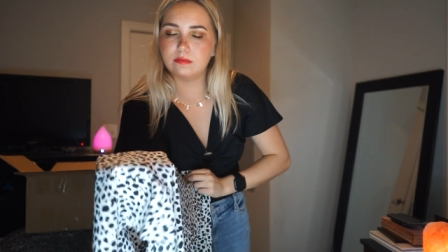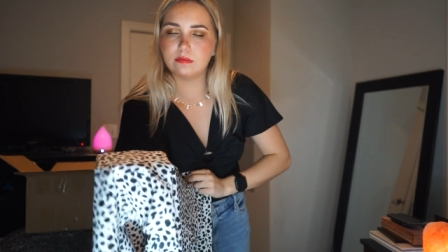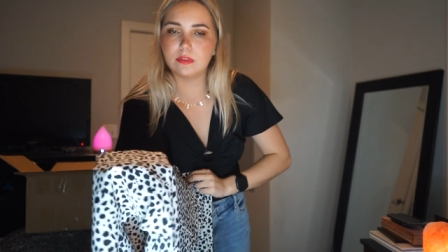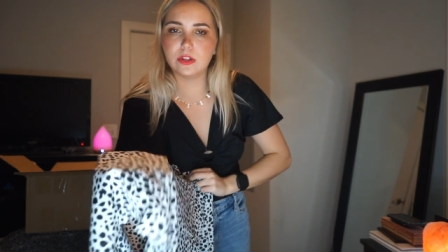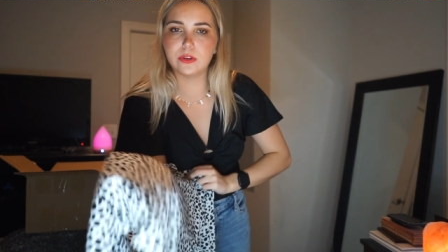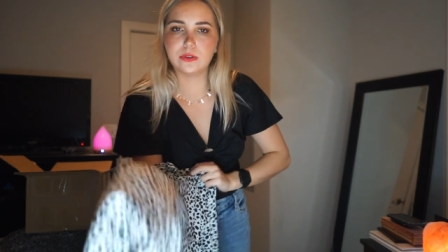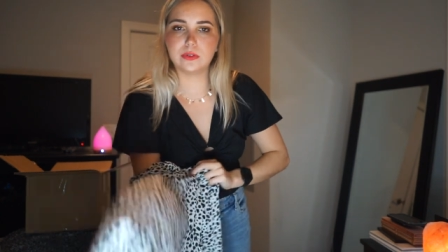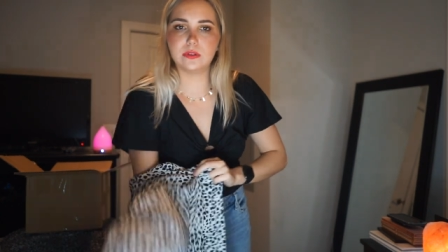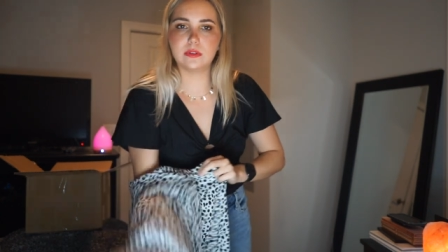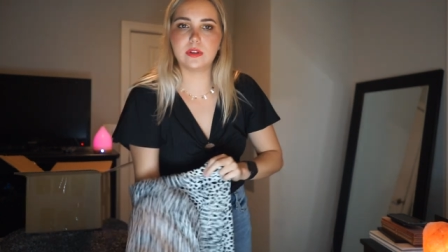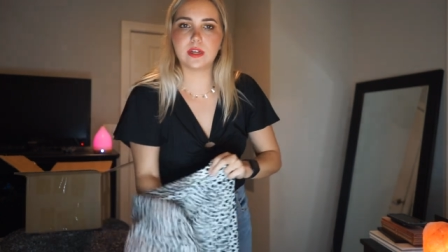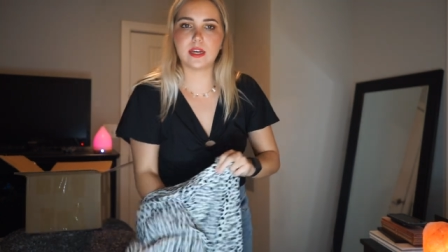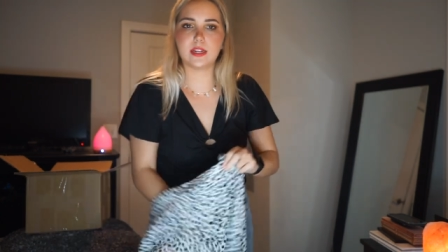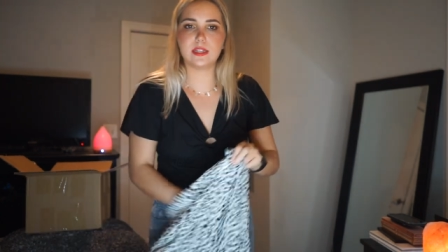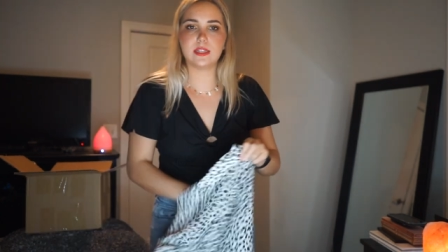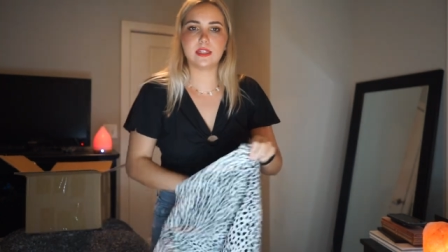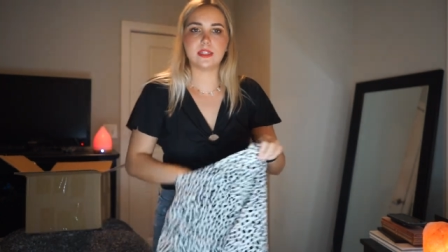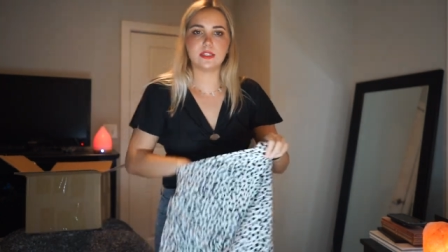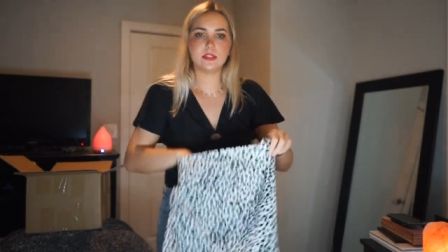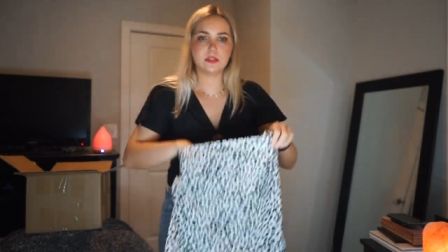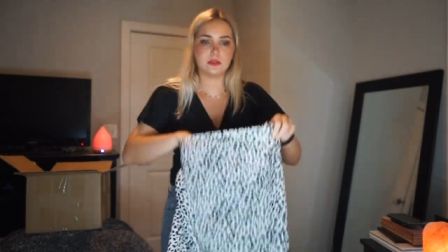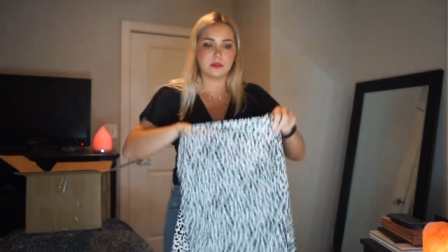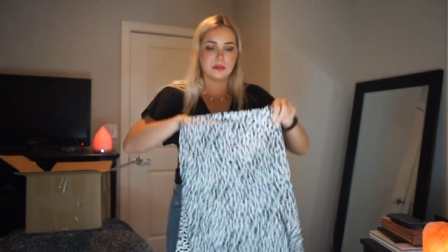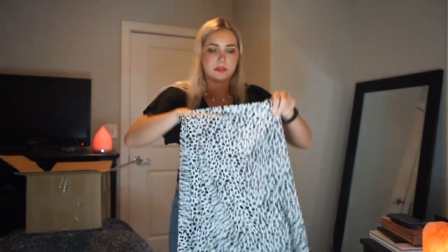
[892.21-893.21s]
nude
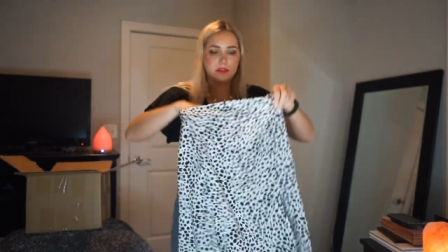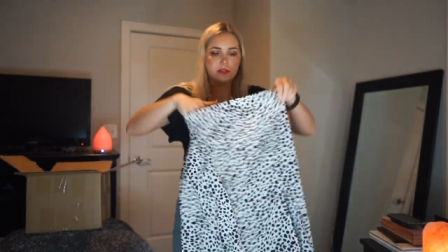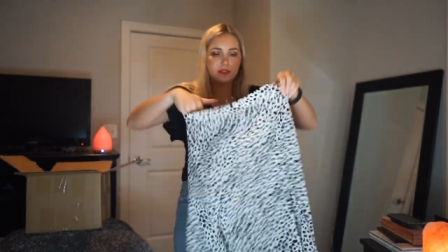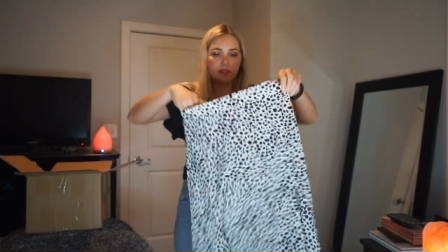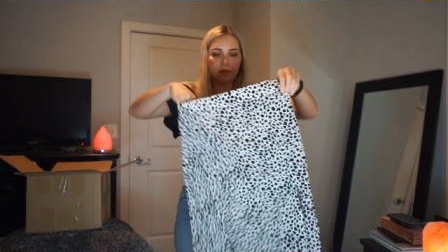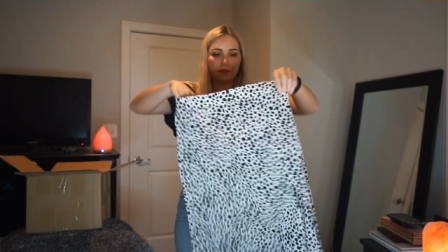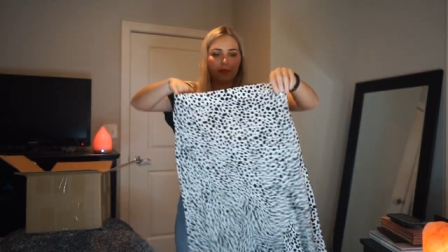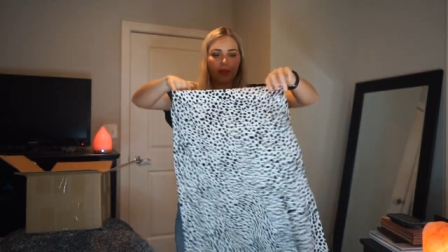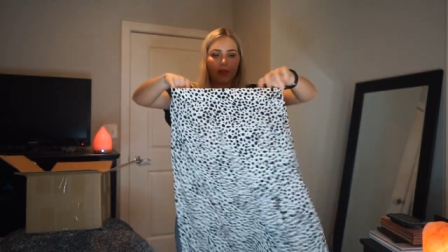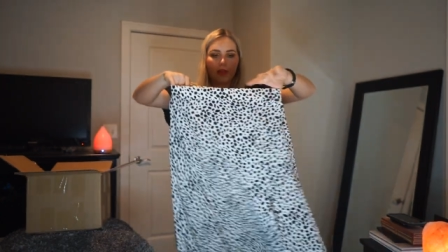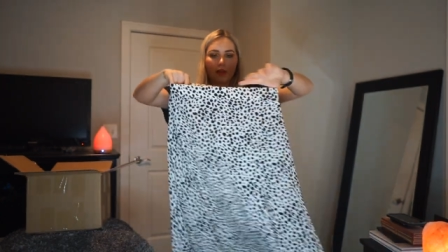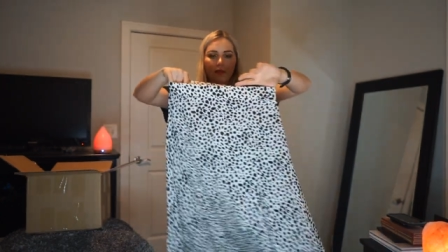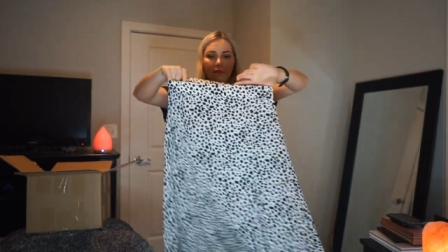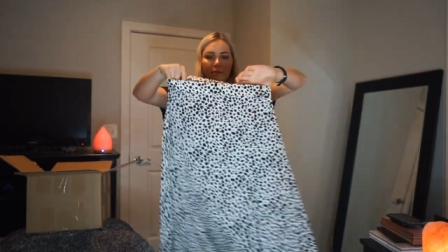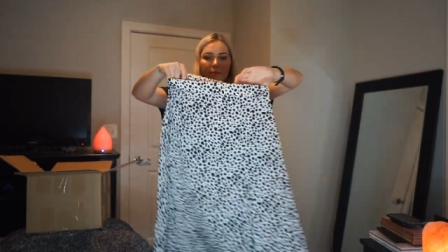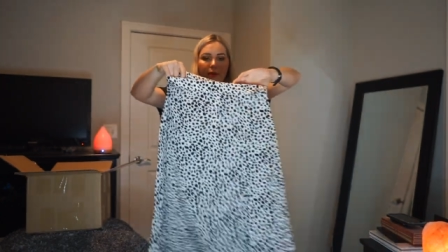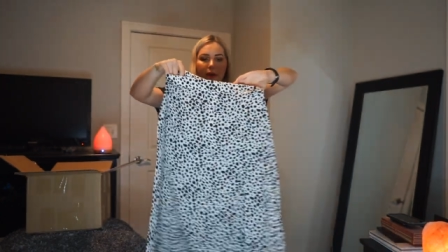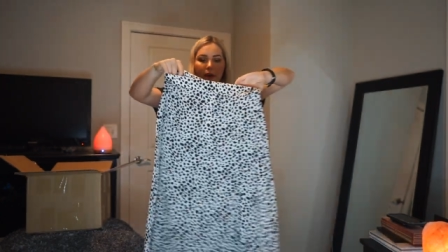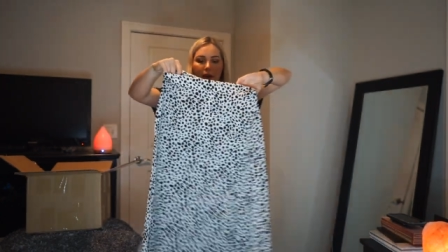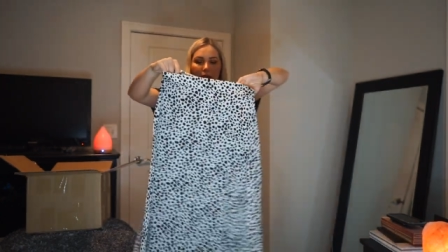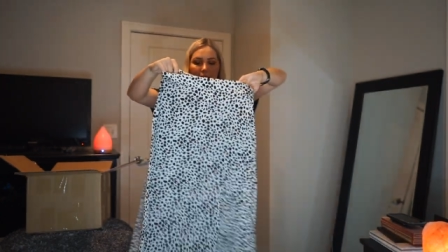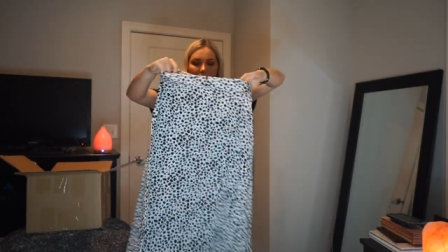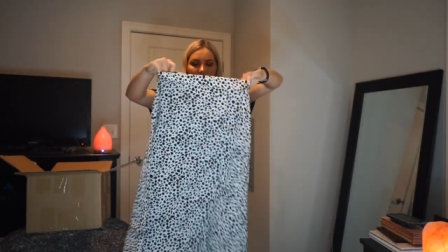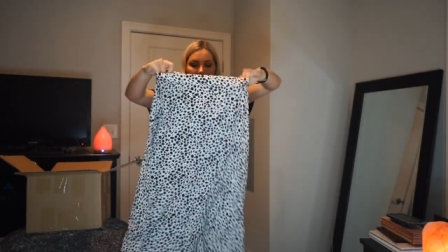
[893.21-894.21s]
undies or something,
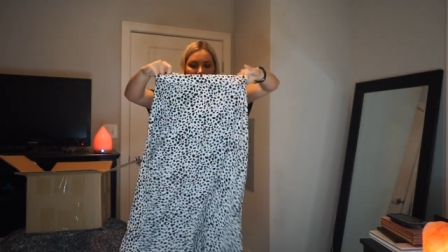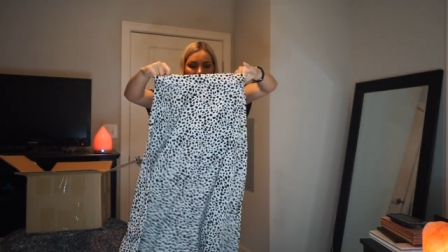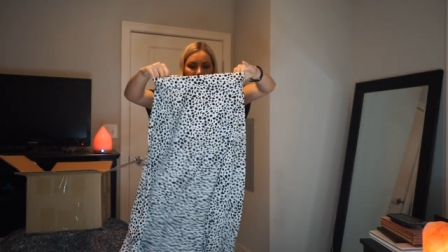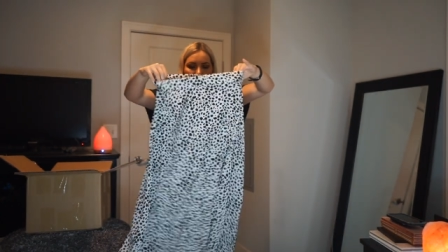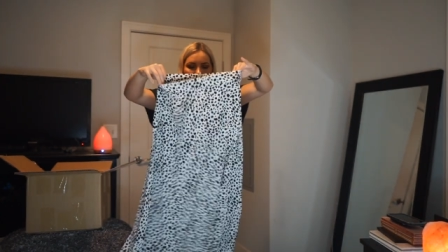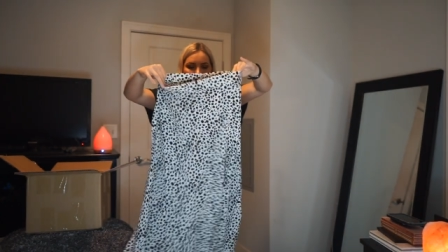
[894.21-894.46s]
but